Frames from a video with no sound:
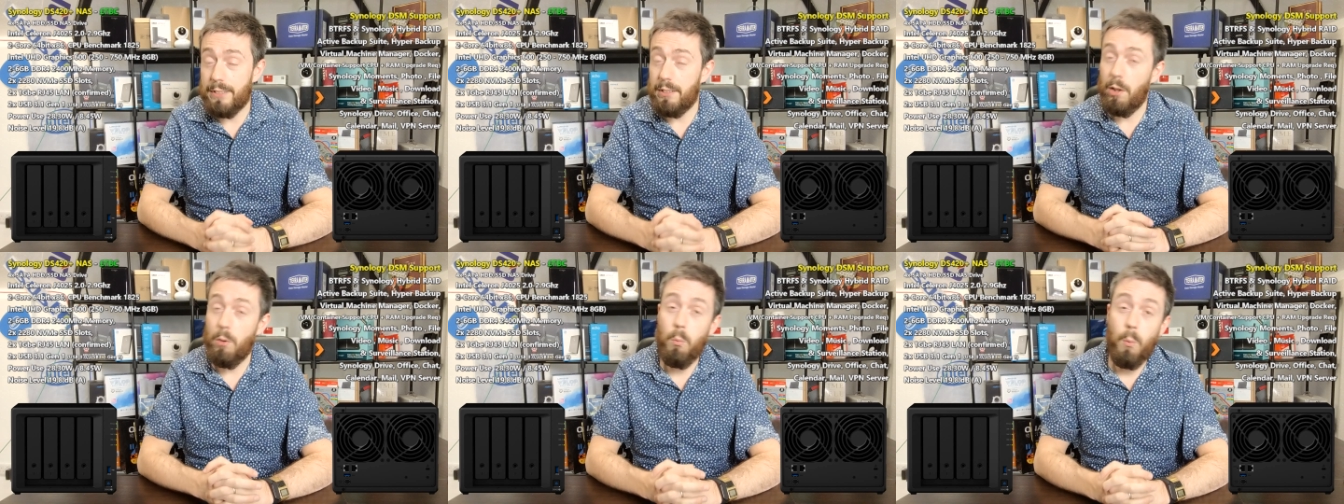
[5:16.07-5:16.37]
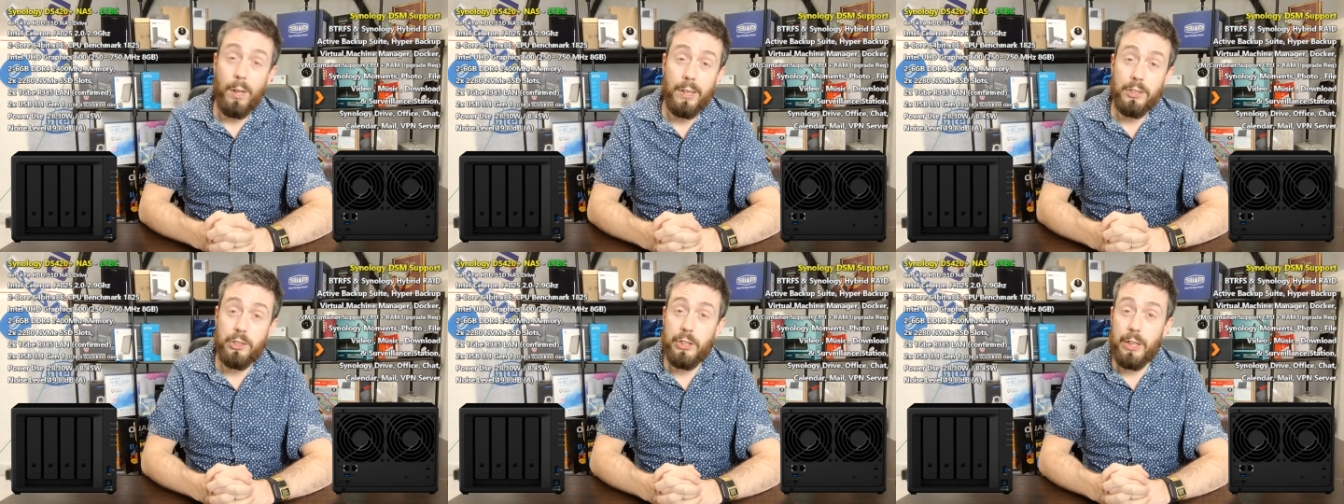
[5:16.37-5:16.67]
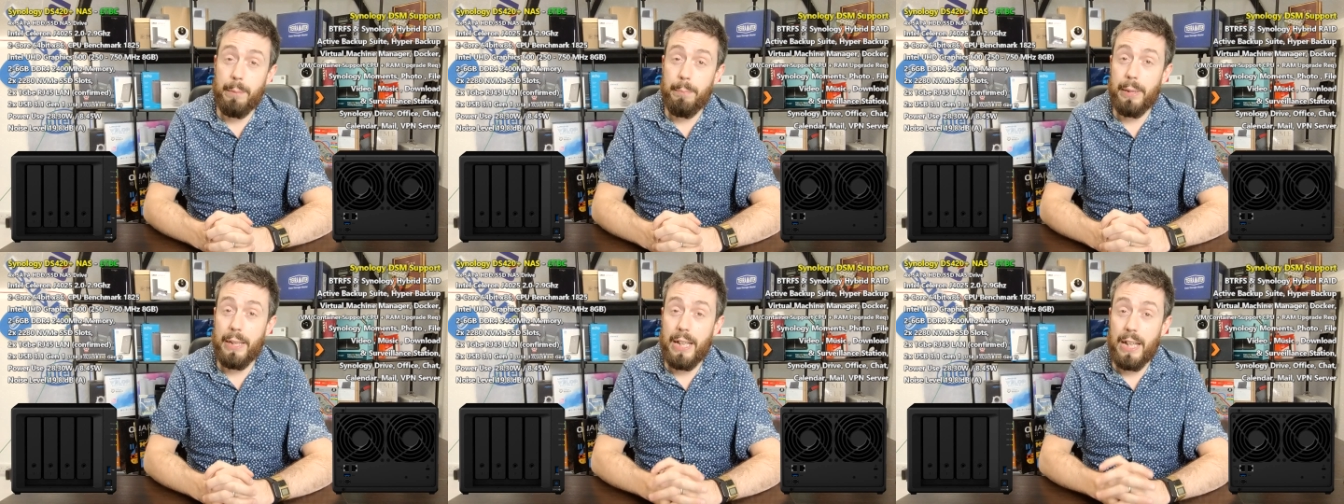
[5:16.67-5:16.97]
so one
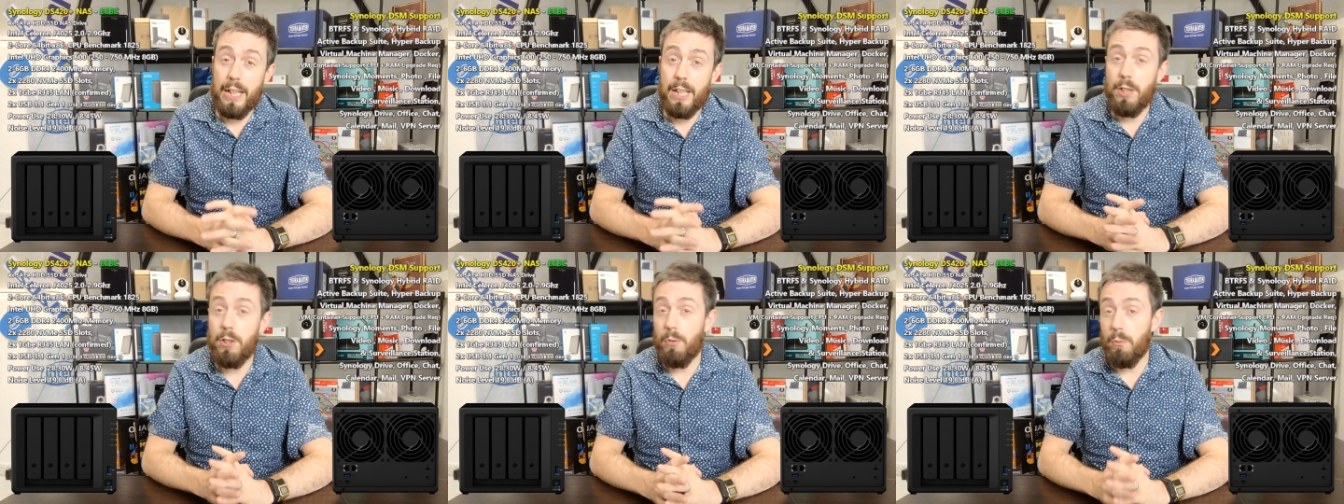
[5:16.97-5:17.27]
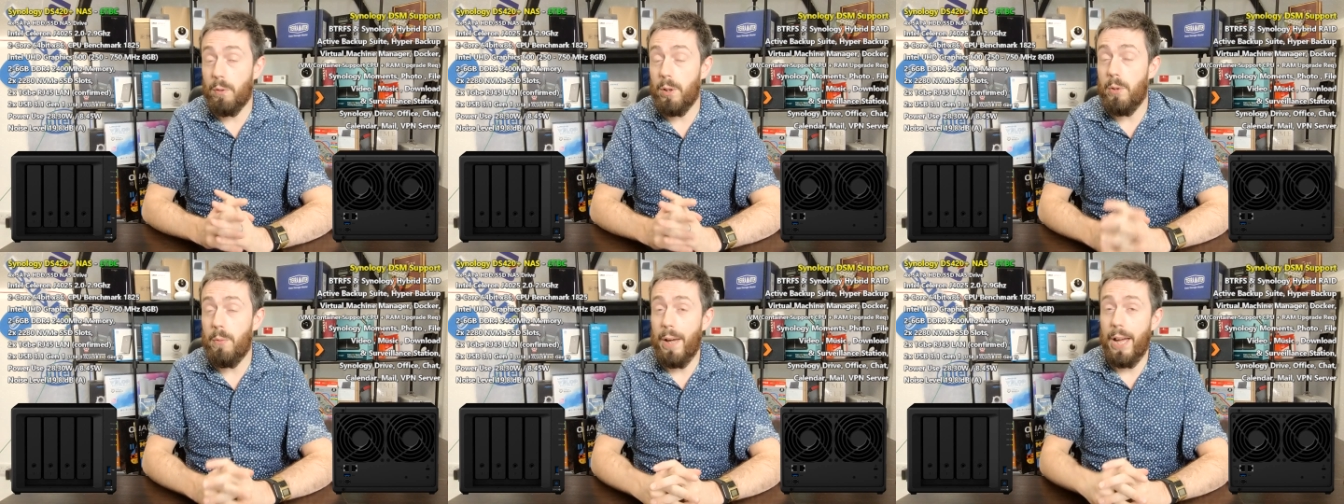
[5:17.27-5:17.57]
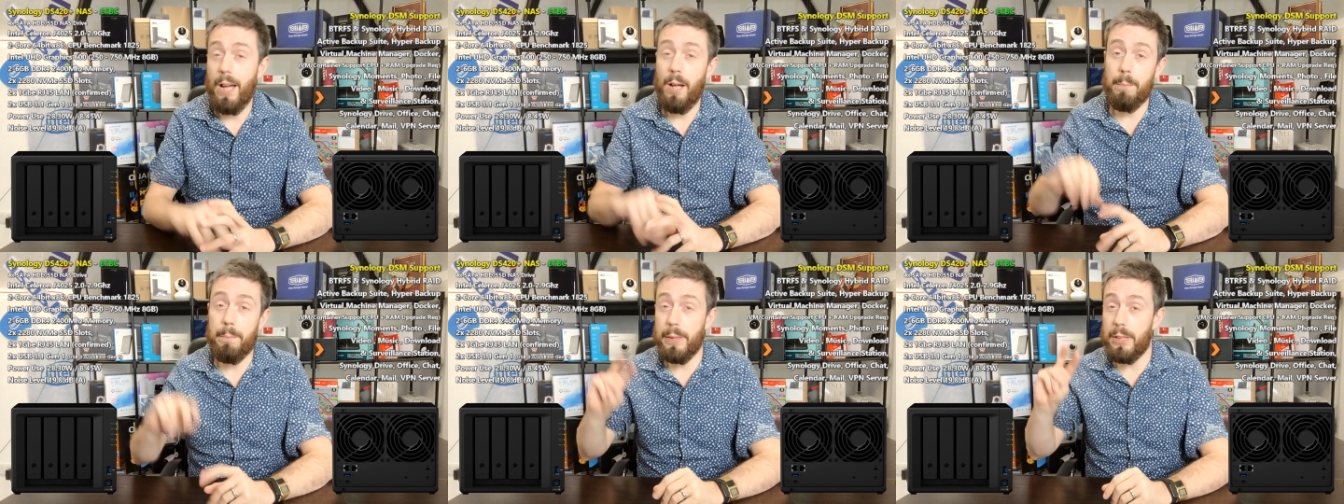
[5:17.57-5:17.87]
G b E
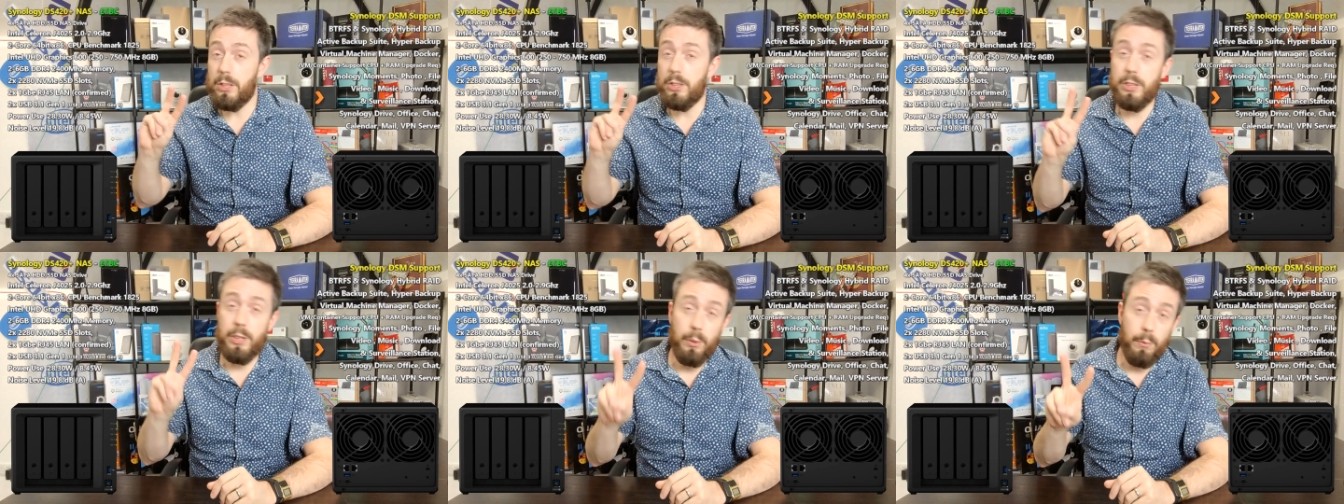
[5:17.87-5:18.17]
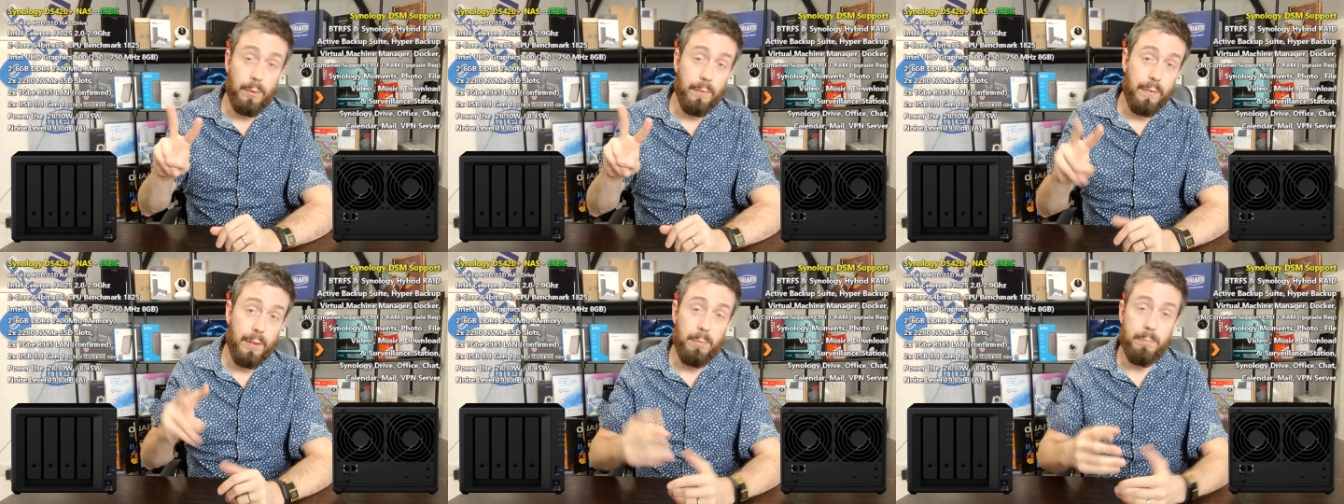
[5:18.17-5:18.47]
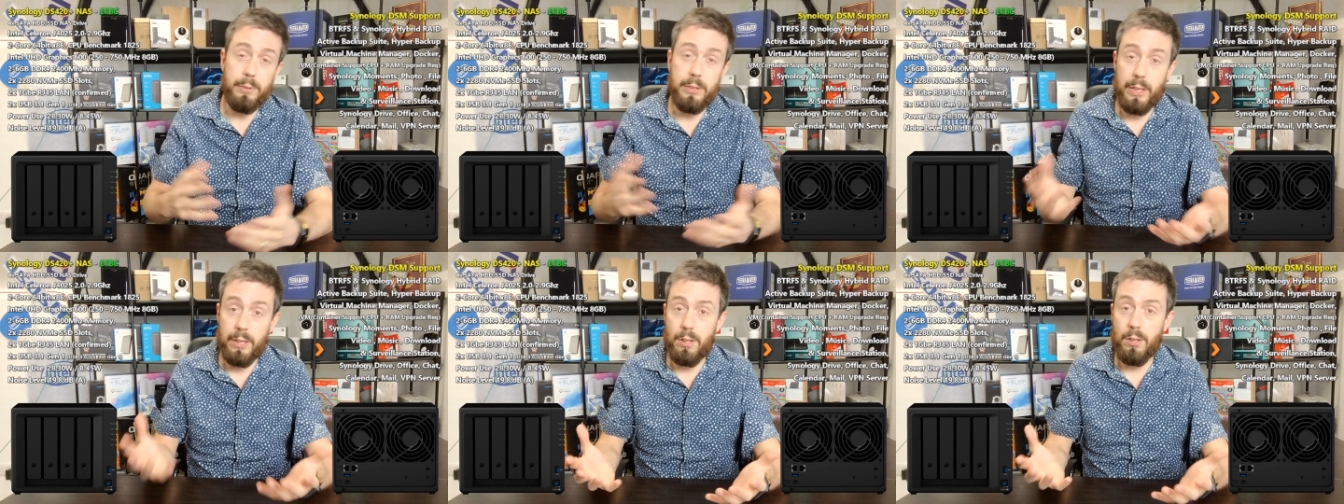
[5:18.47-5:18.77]
throughout, but two of
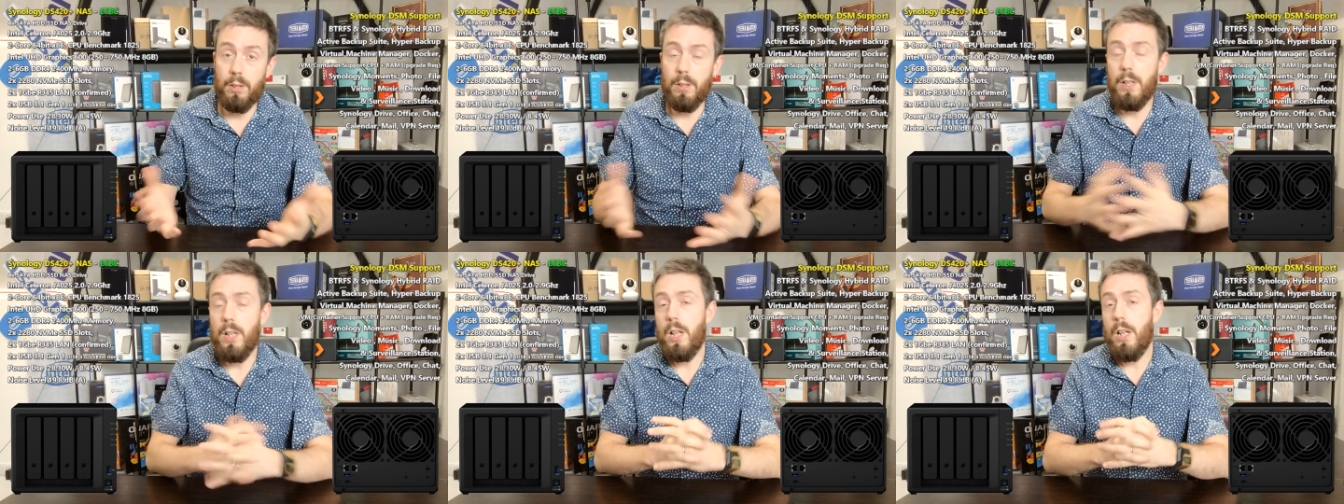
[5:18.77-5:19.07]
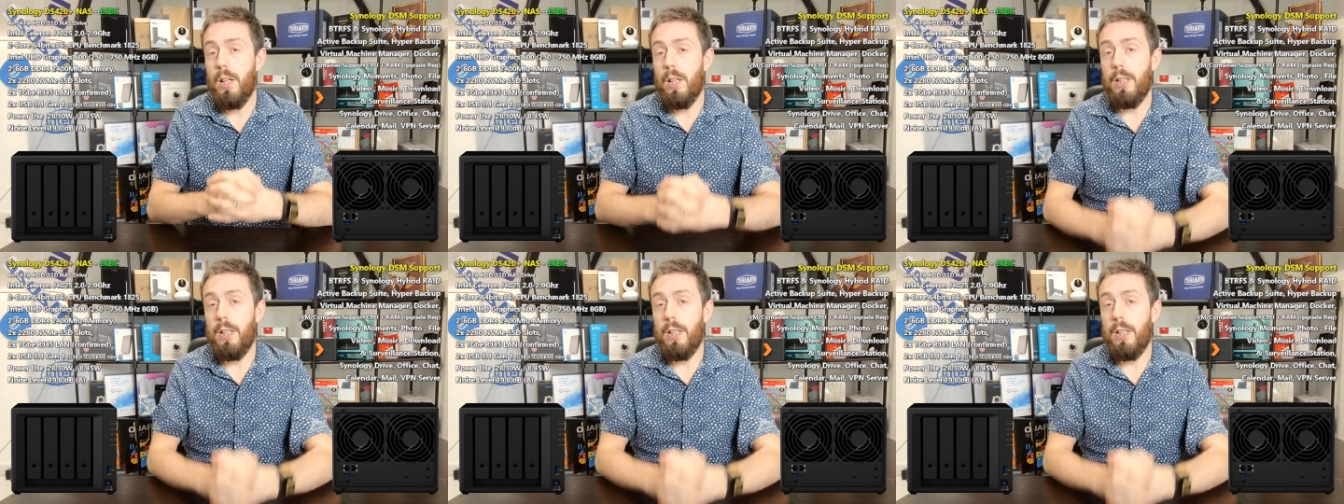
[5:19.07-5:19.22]
them. So you've got